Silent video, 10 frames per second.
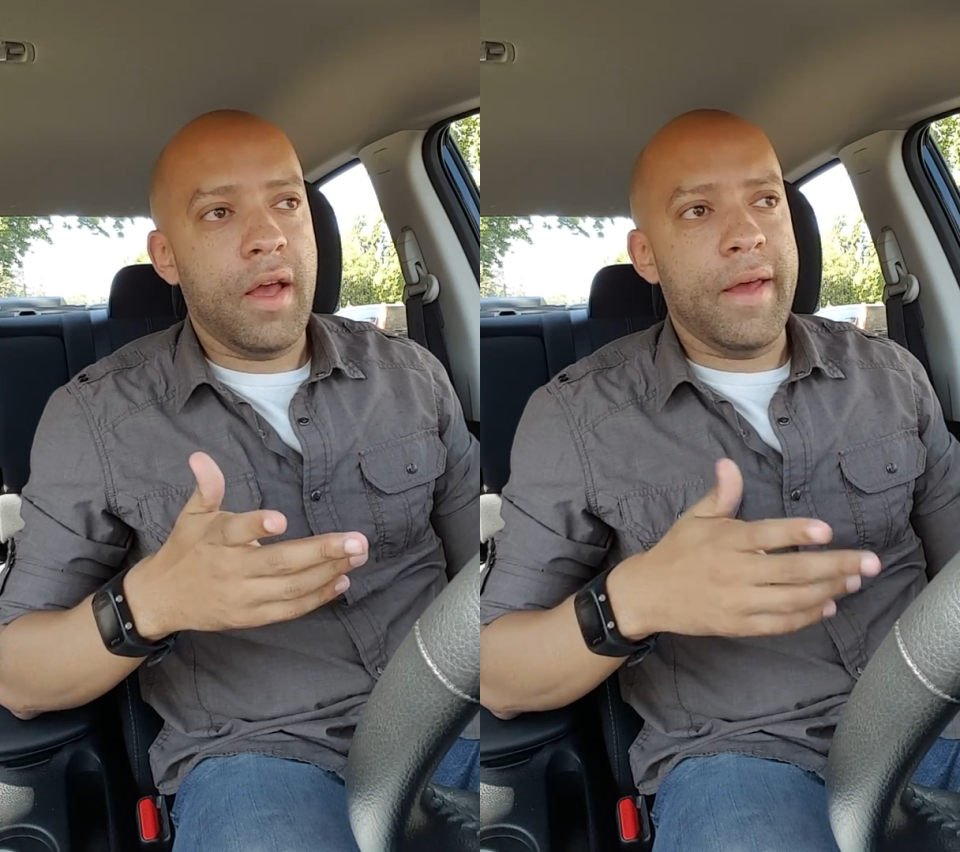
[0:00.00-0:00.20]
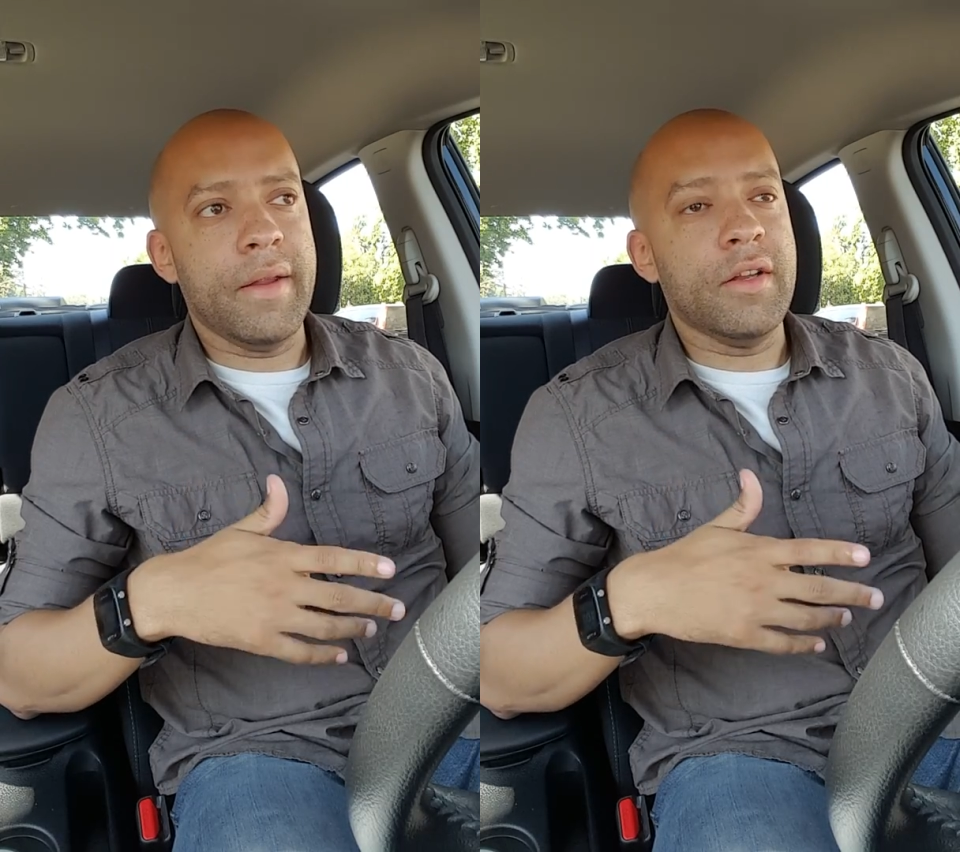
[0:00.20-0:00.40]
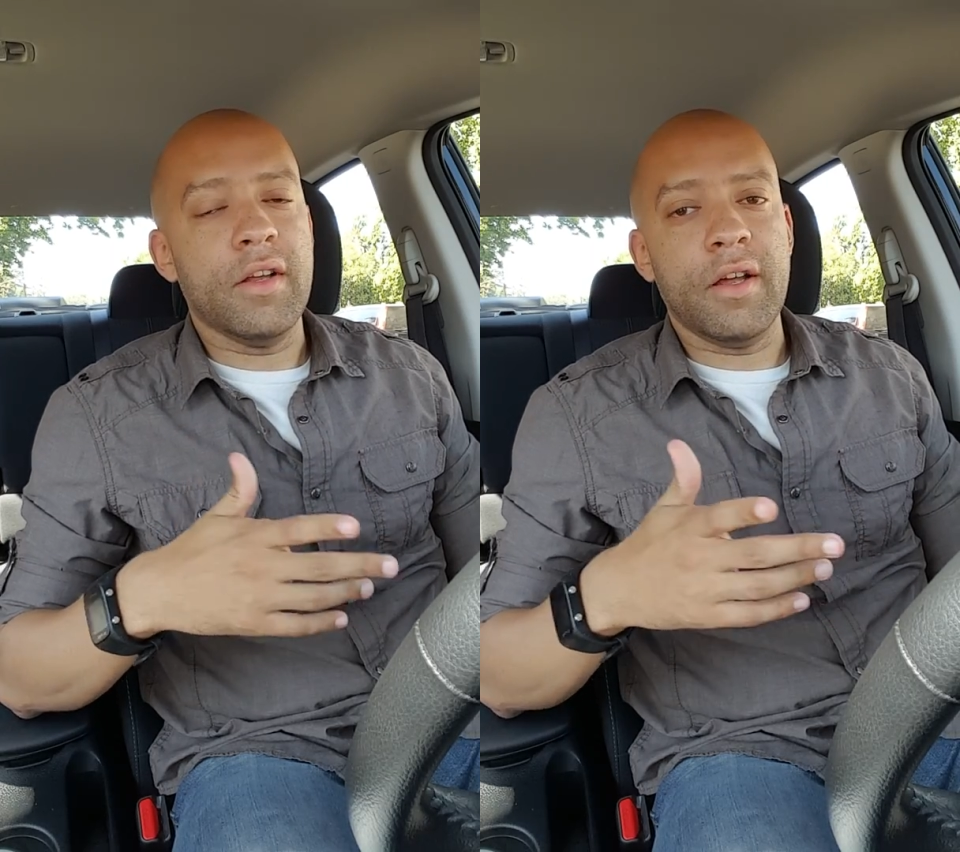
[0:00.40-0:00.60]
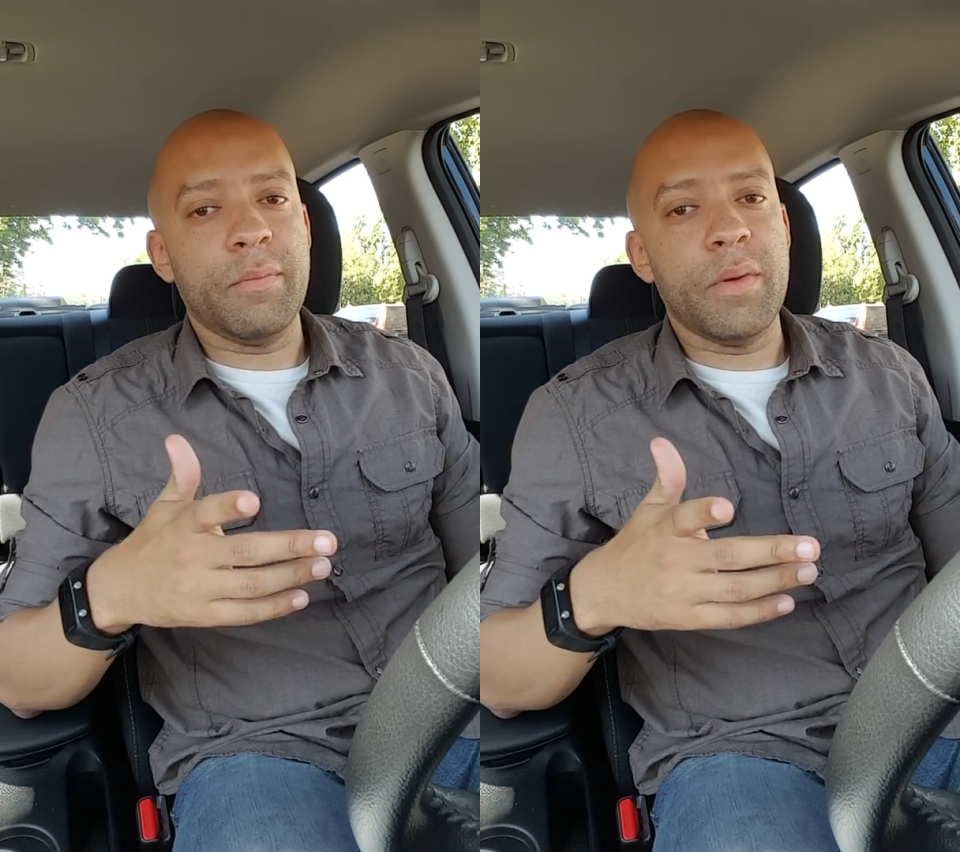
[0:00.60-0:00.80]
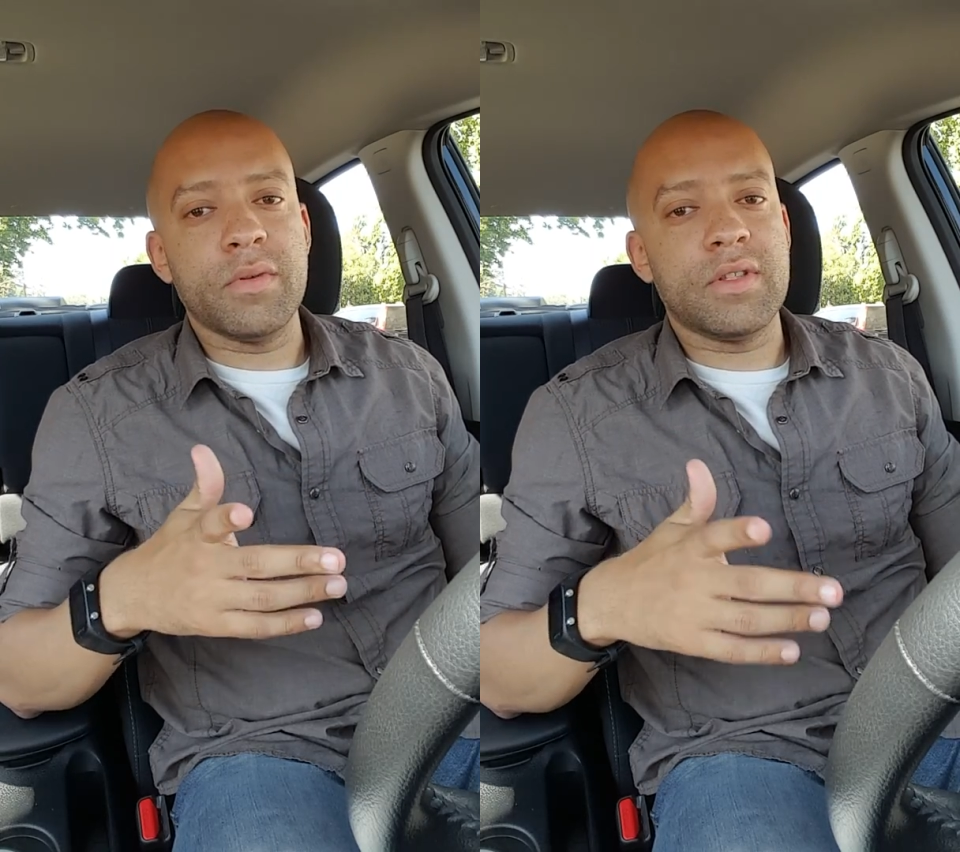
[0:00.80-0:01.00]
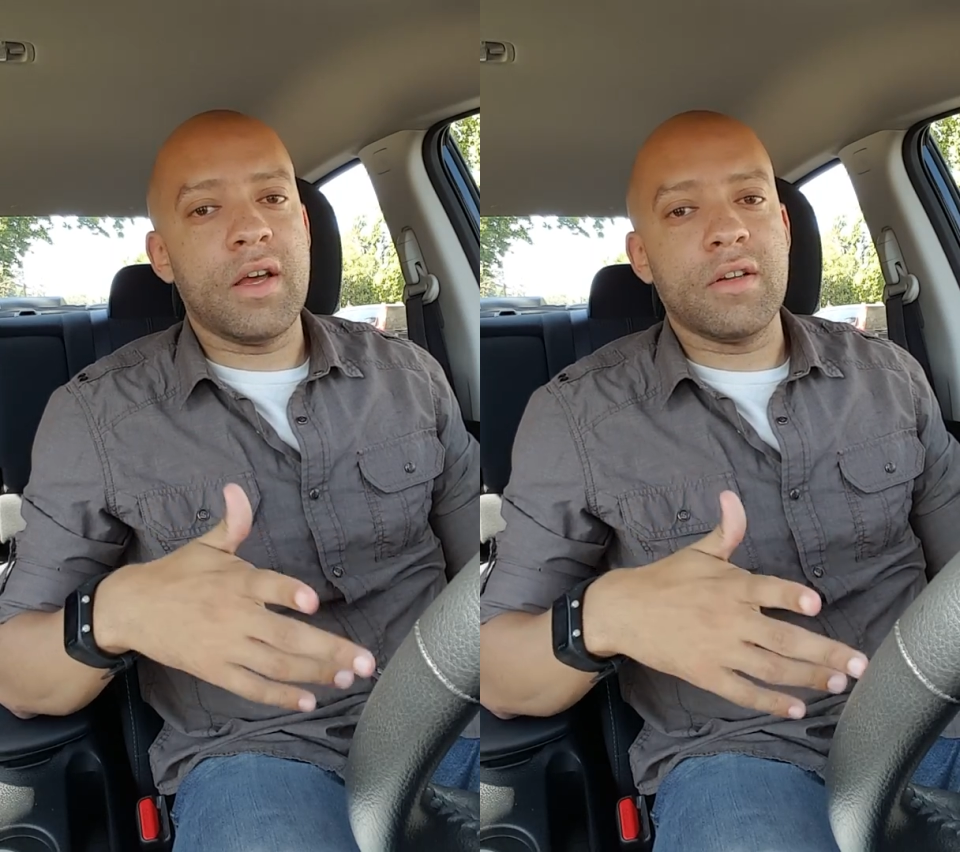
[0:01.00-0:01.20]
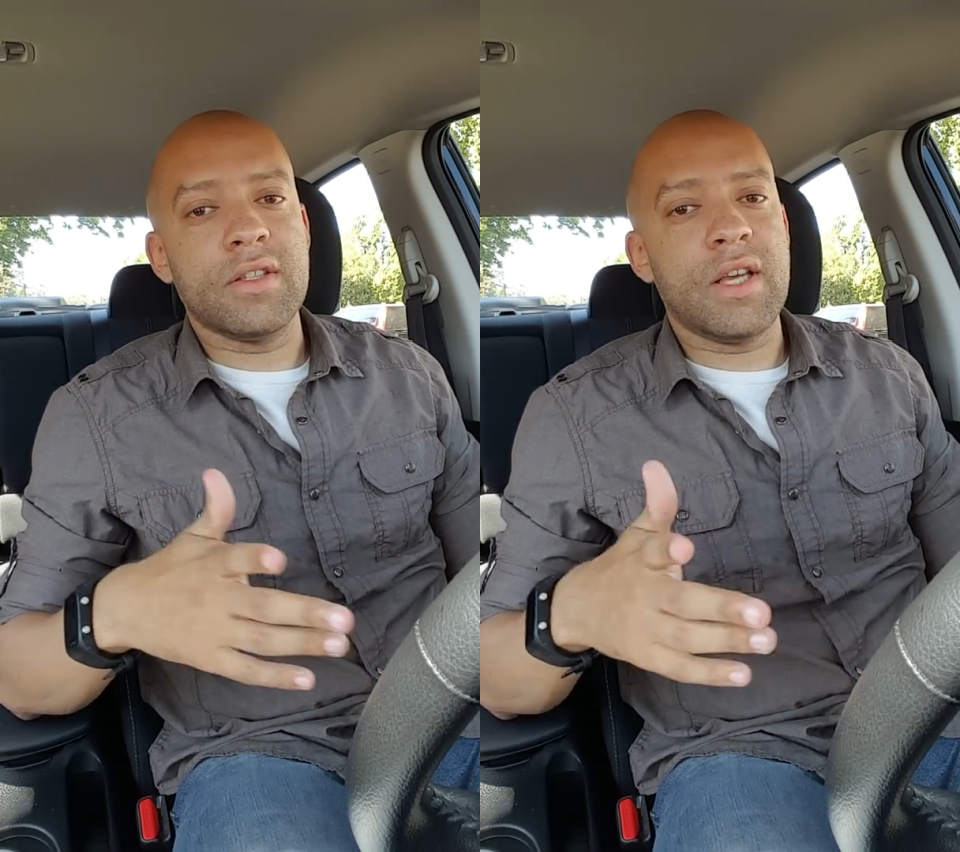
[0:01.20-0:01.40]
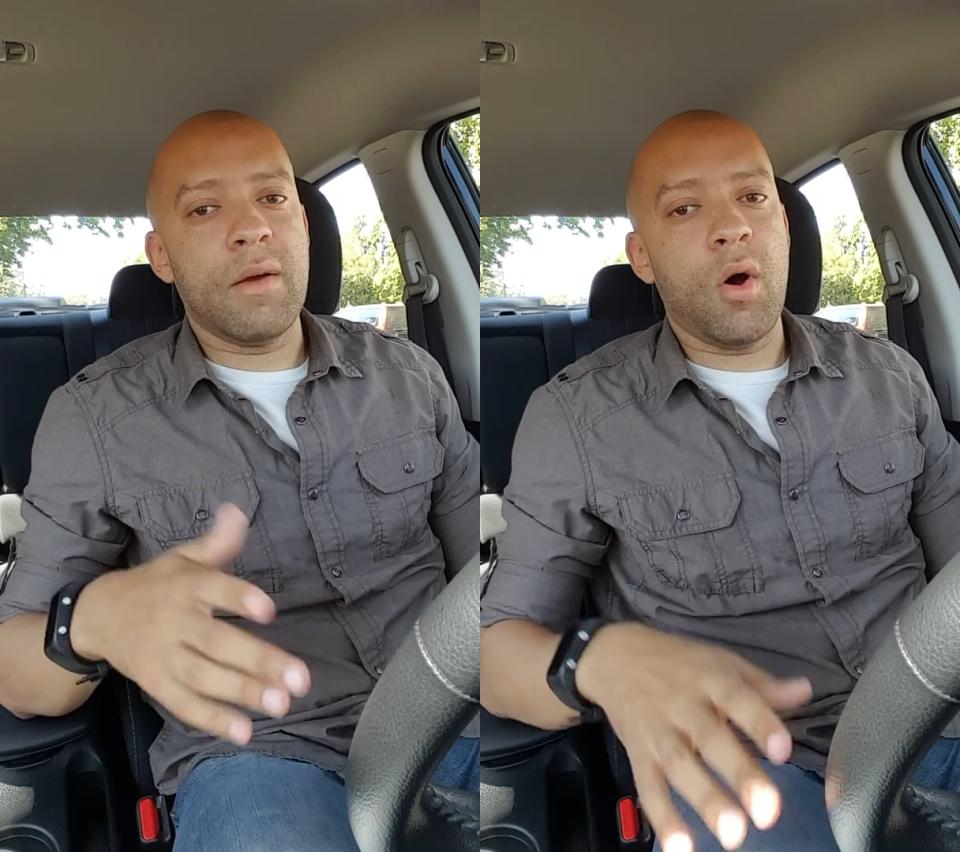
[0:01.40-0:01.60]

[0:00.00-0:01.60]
And people say on the tape,